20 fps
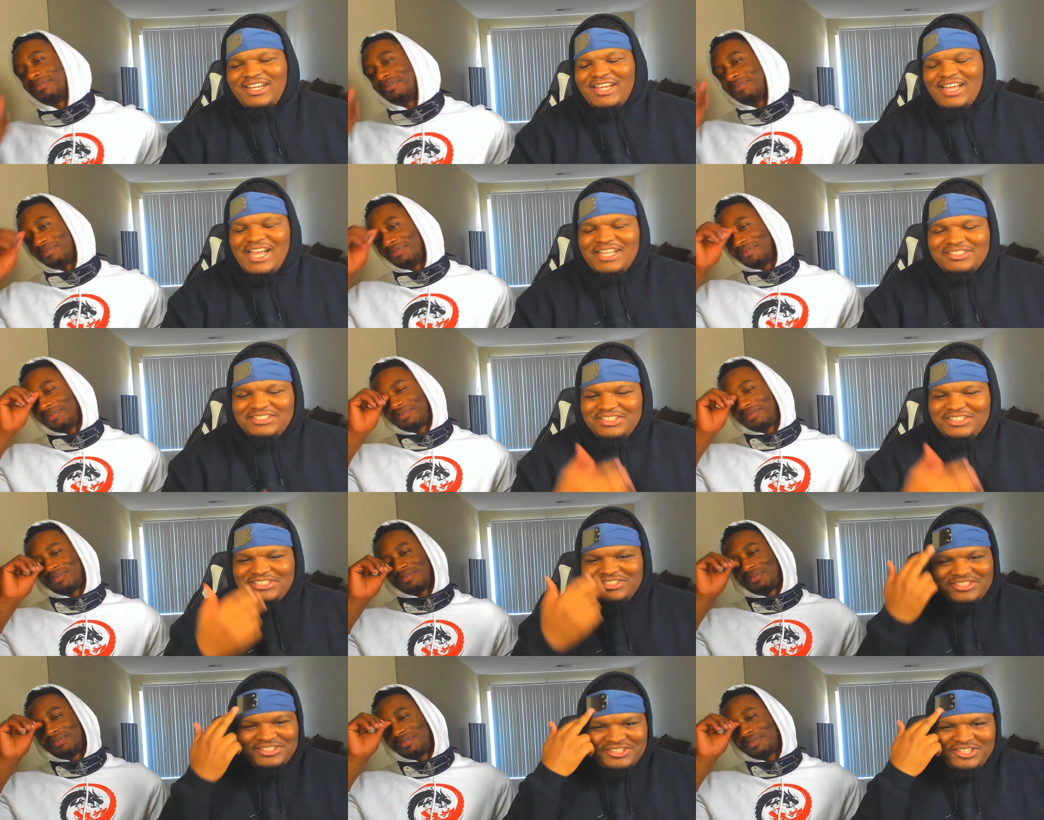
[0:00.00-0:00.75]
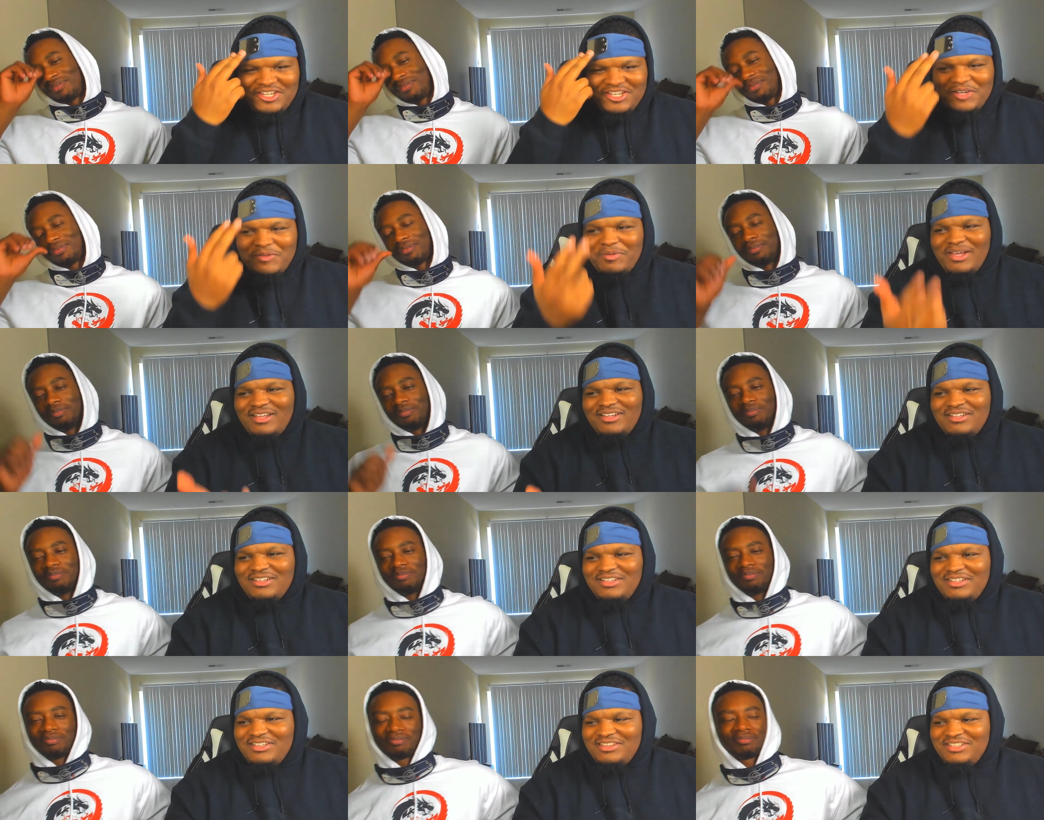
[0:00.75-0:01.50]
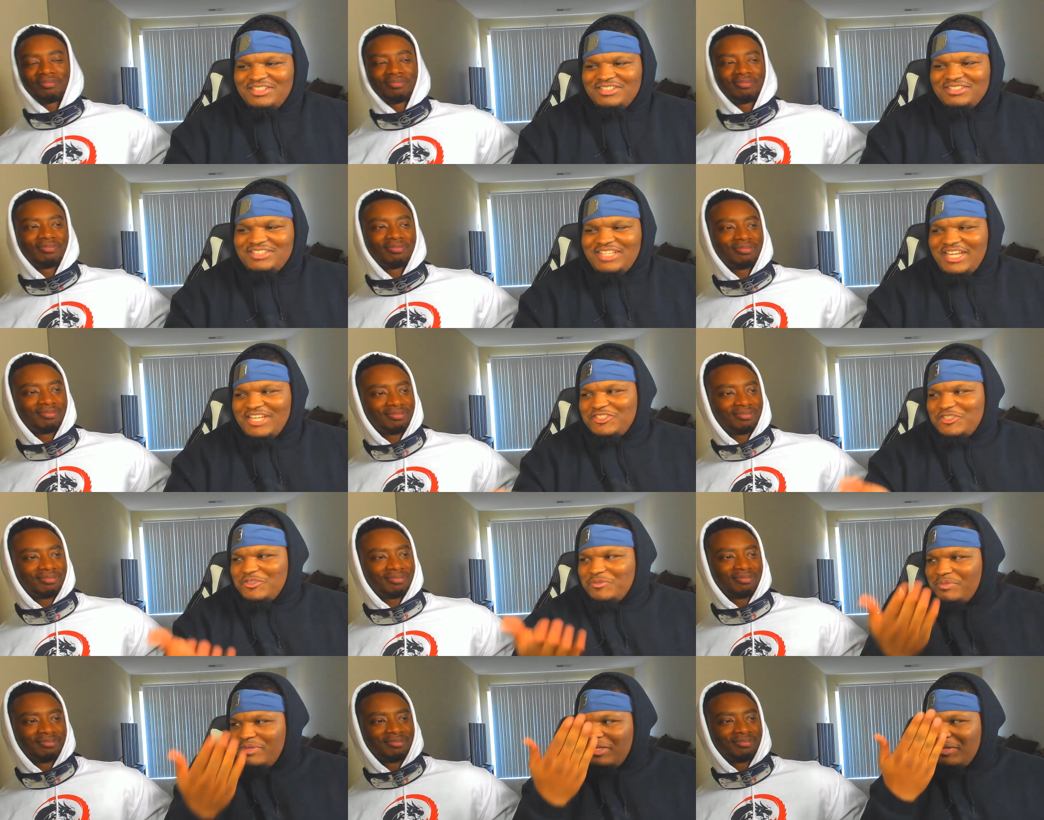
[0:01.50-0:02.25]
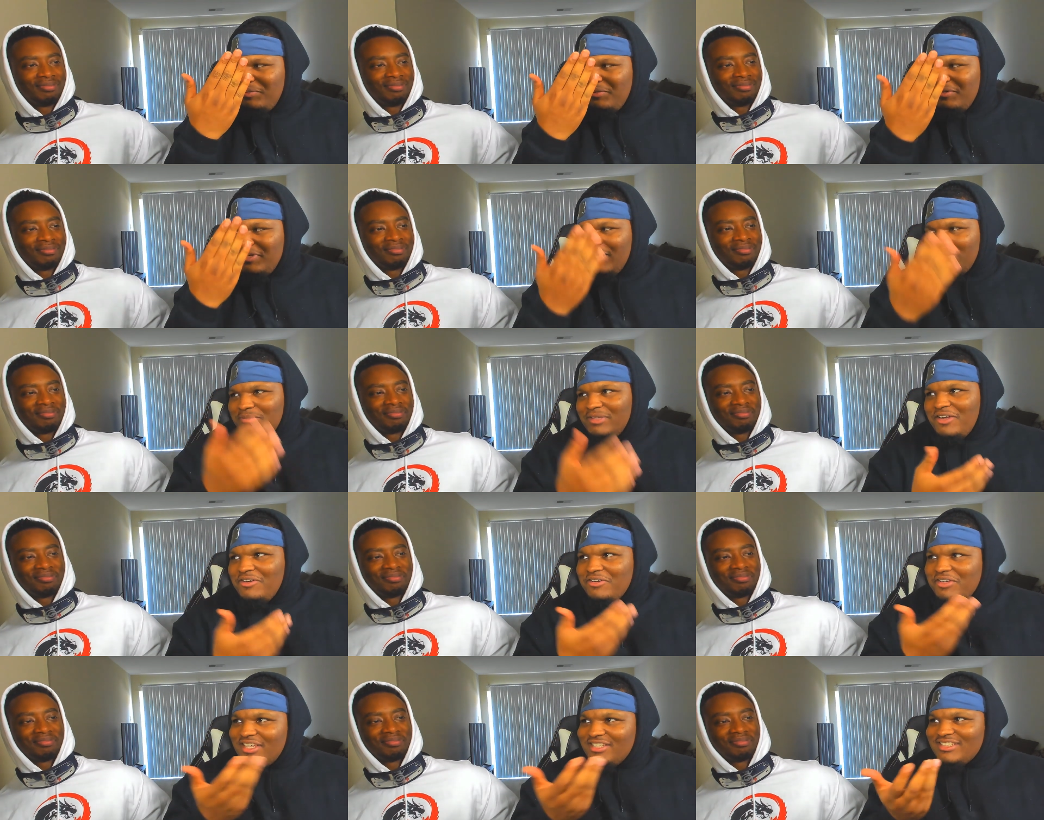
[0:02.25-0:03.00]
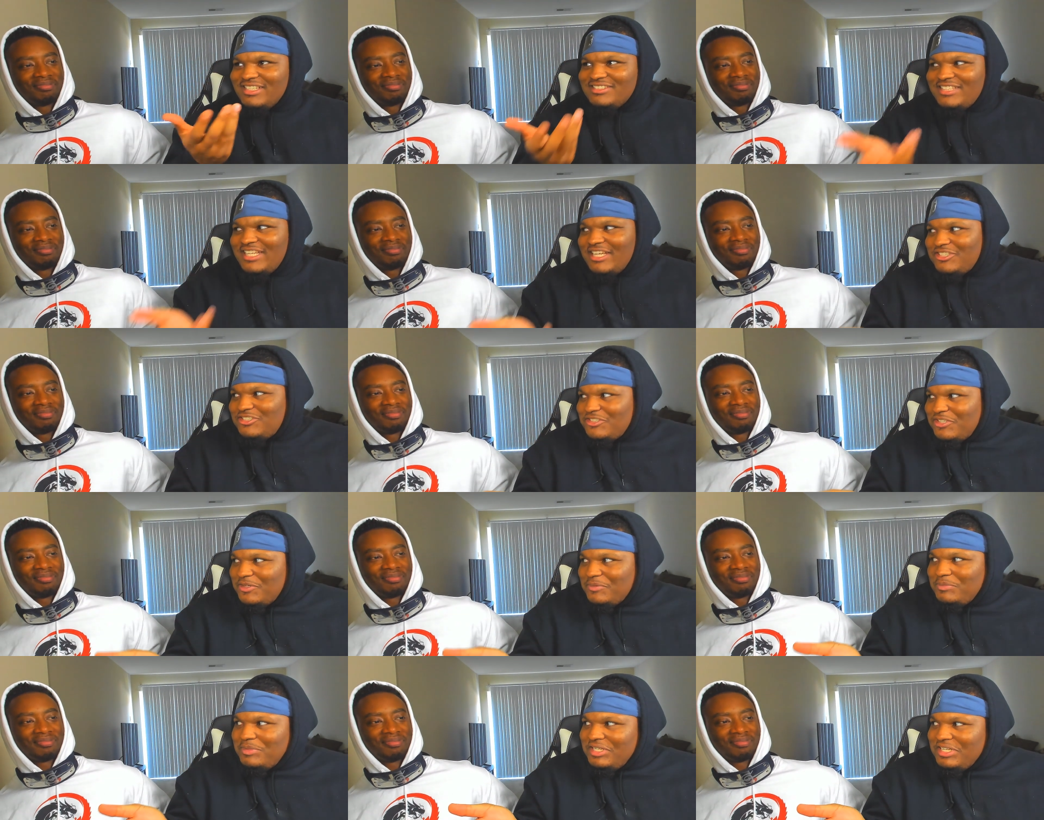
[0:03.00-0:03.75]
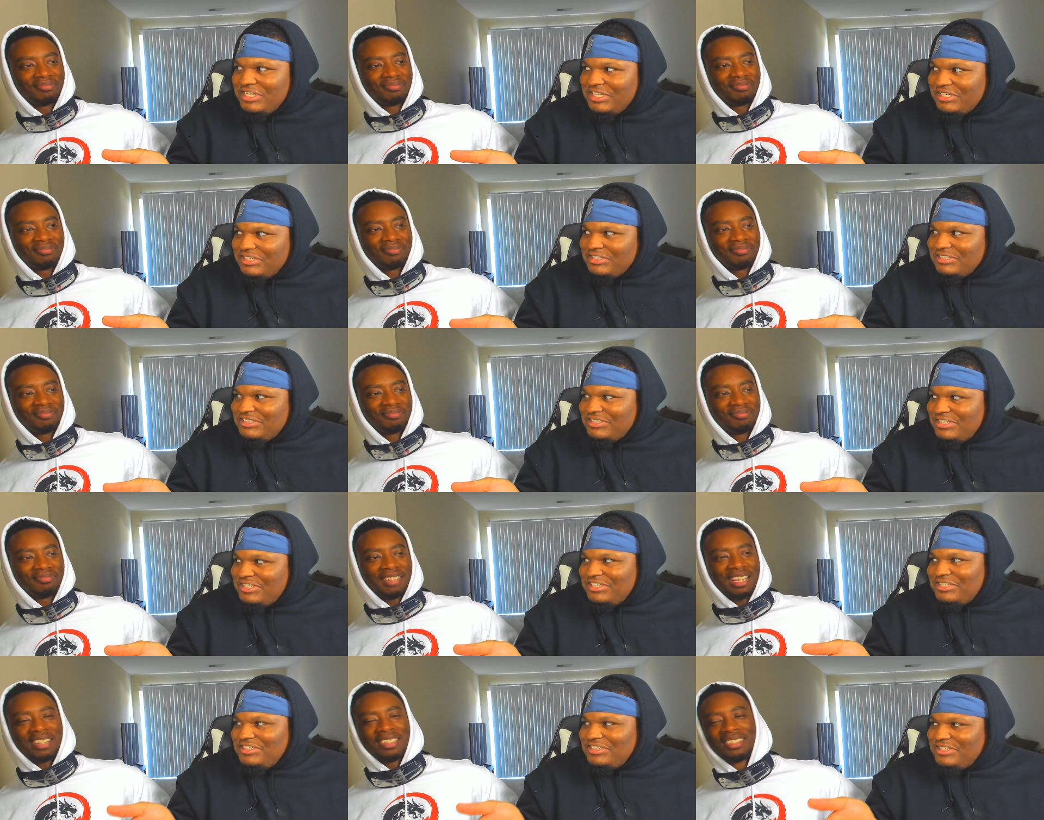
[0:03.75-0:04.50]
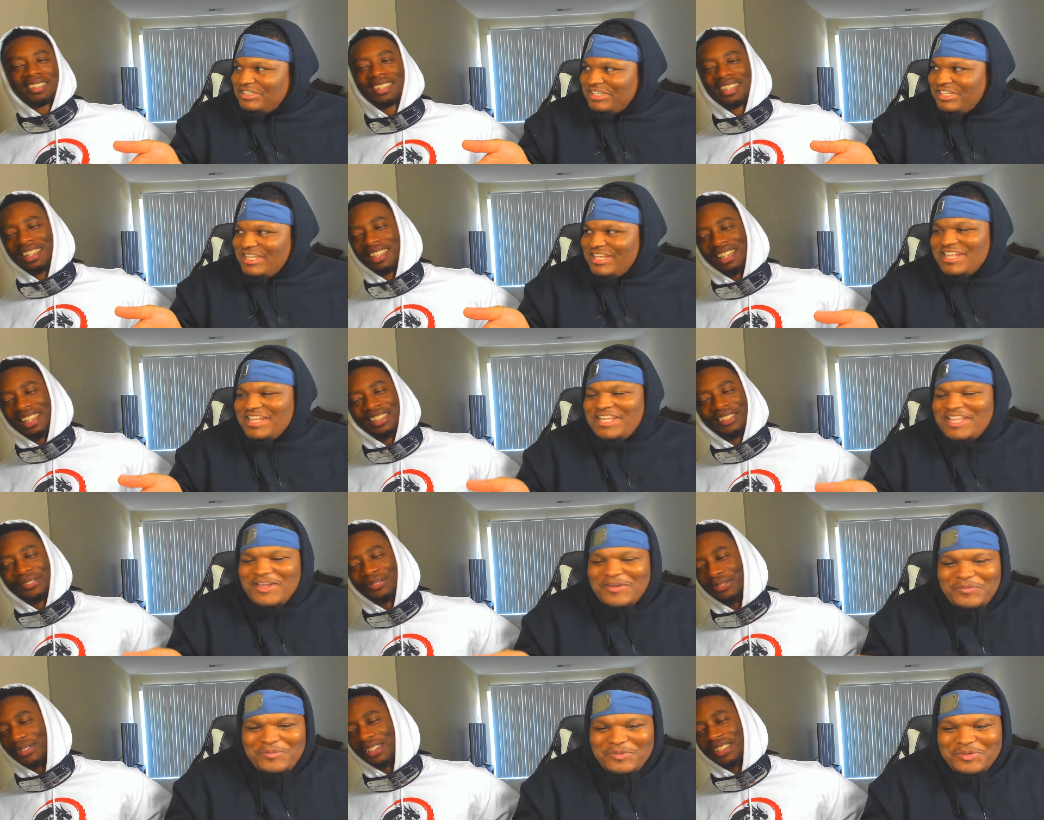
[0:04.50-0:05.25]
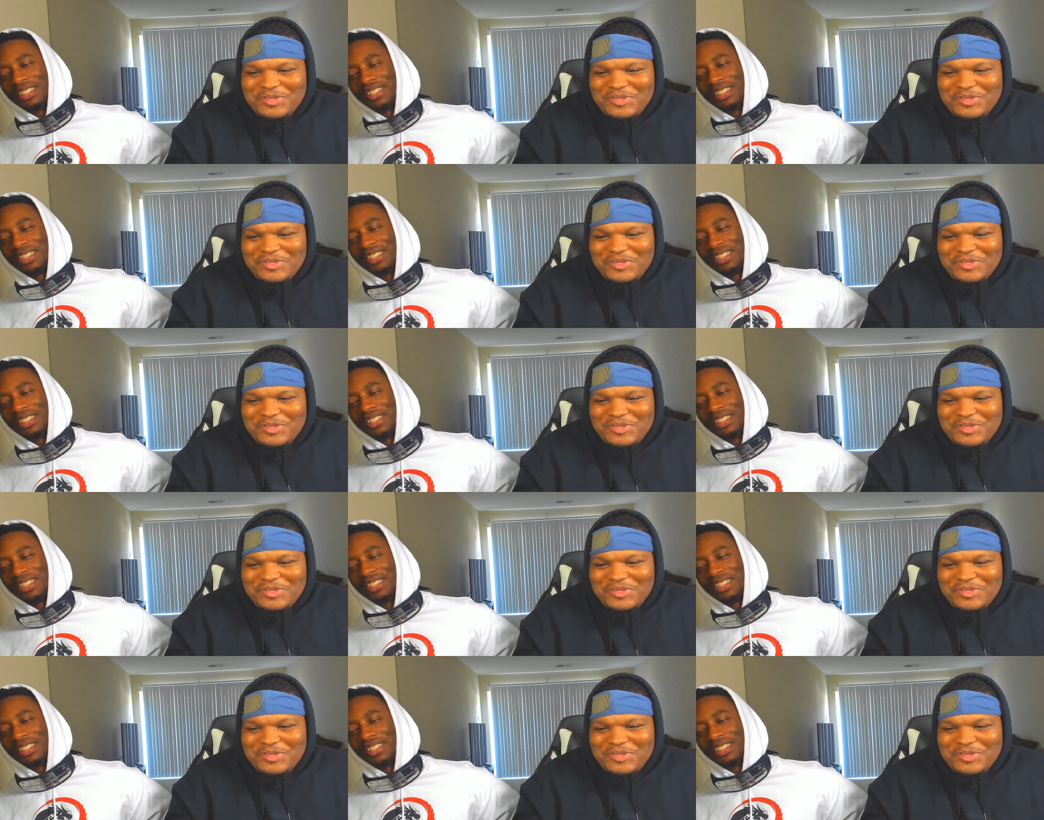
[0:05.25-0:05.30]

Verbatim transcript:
Speaker 1: I just instantly thought about the statue being put up. I'm like, okay, is that statue going to be there in a couple,